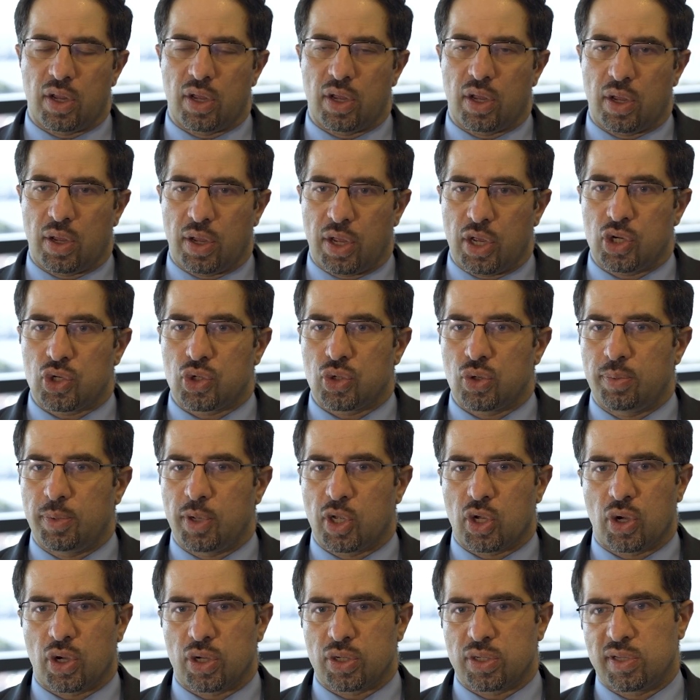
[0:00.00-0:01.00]
issue
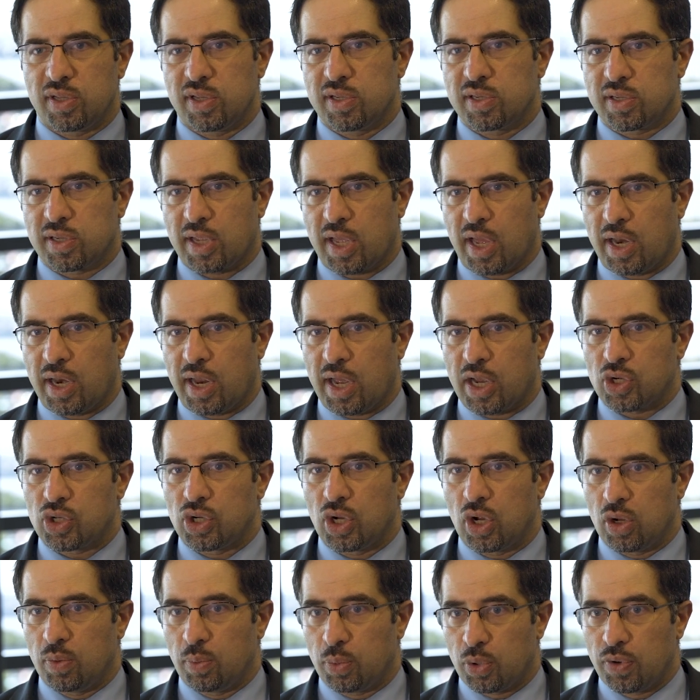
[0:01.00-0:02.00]
because this can
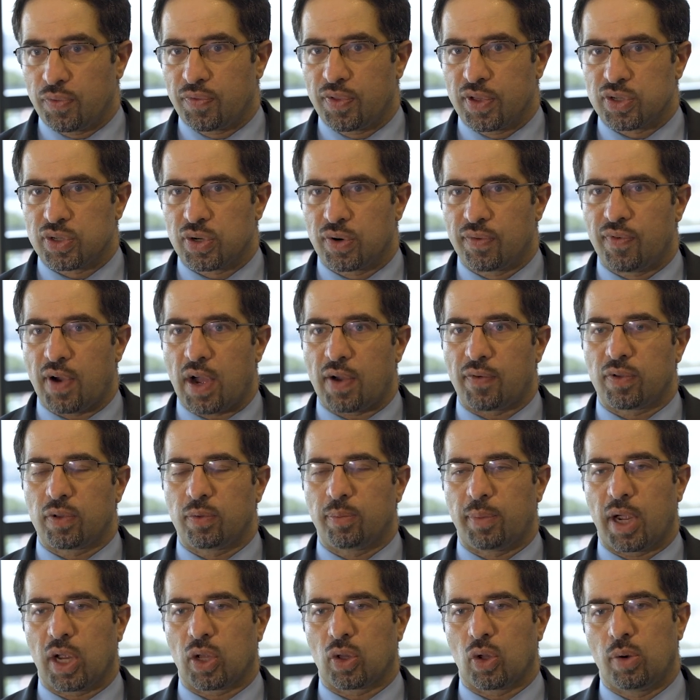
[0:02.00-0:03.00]
actually improve the survival
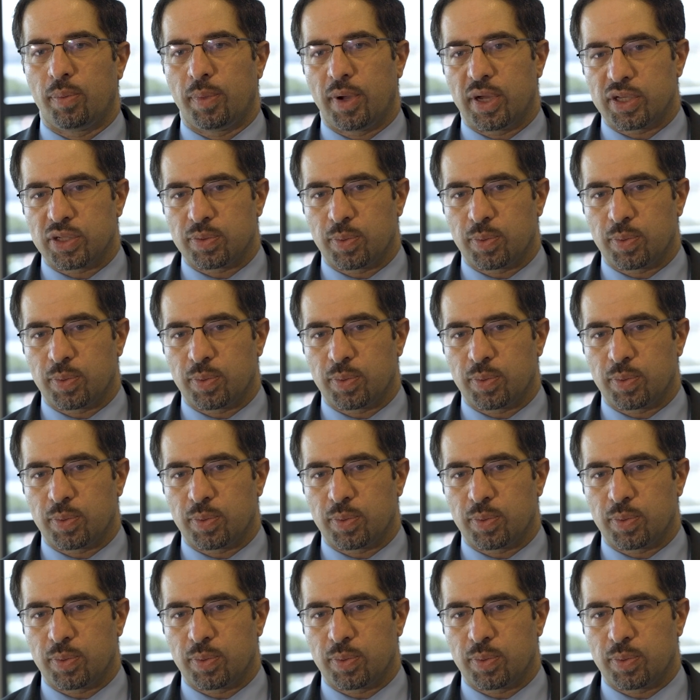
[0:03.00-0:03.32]
of myeloma,